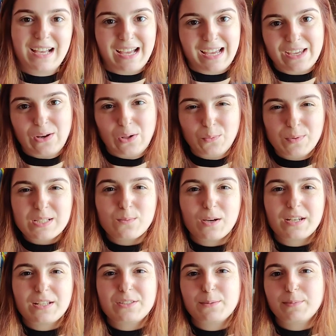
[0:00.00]
I always
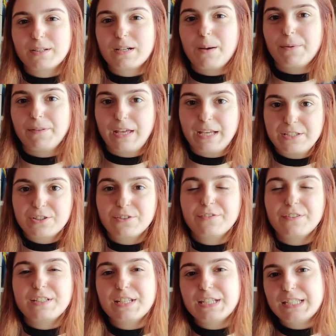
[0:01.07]
wanted to become an
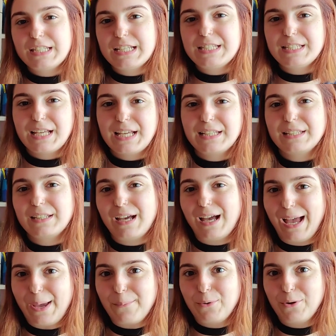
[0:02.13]
astrophysicist and
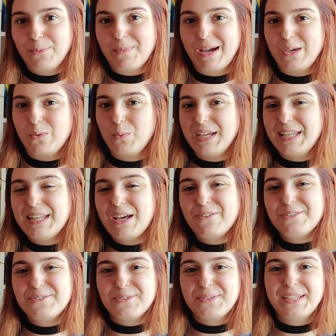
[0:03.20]
I'm on my way
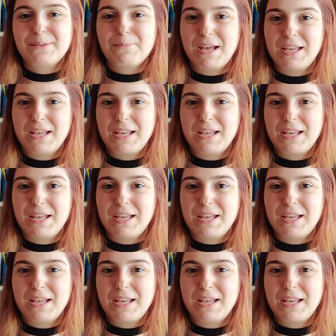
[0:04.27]
now doing